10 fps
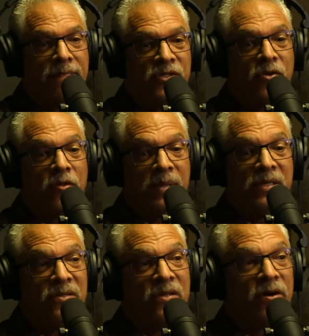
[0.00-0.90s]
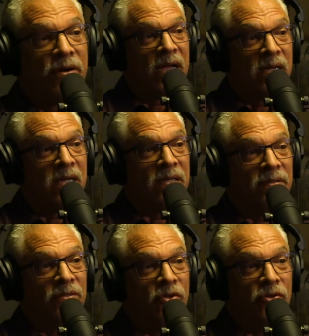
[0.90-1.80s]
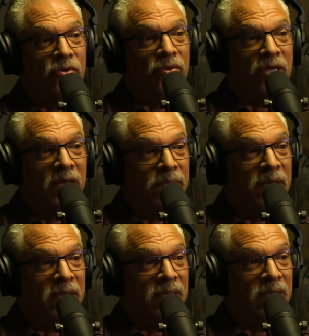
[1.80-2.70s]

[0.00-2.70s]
so the pieces not hung, do you keep it,